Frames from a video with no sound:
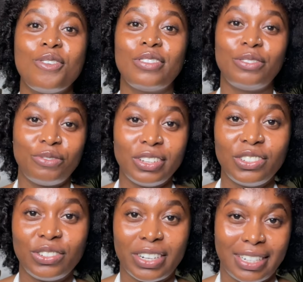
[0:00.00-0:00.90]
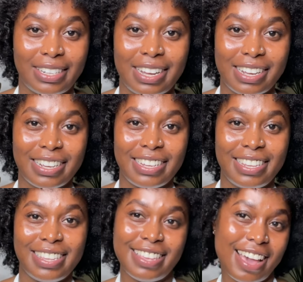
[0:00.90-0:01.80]
refrigerator.
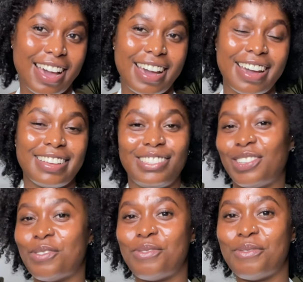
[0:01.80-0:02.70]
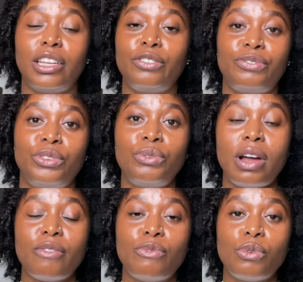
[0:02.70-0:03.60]
Yeah, so if you
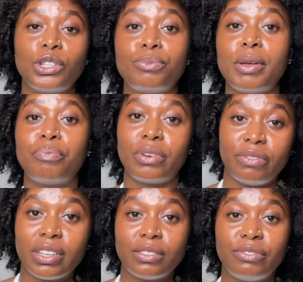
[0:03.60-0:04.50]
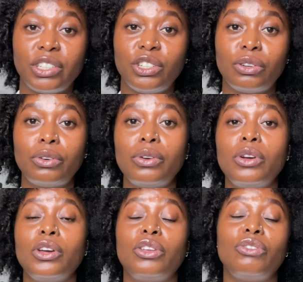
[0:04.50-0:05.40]
have watched my previous video,
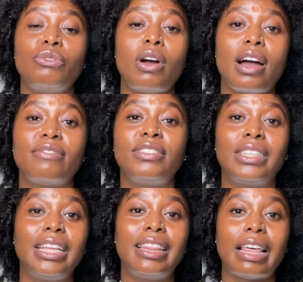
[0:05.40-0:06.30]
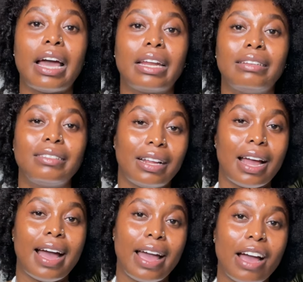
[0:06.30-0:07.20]
you have seen that
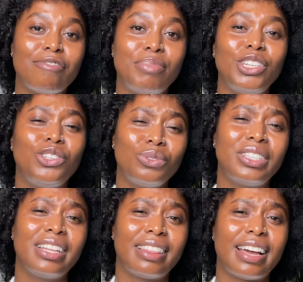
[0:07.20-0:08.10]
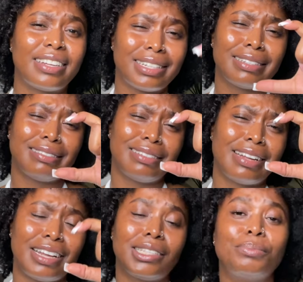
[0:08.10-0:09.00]
I have been using that
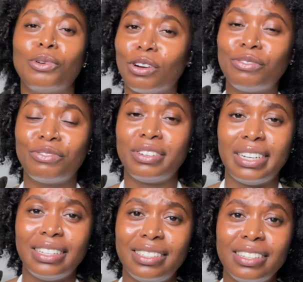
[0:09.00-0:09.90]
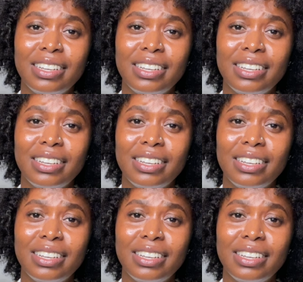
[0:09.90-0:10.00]
small fridge,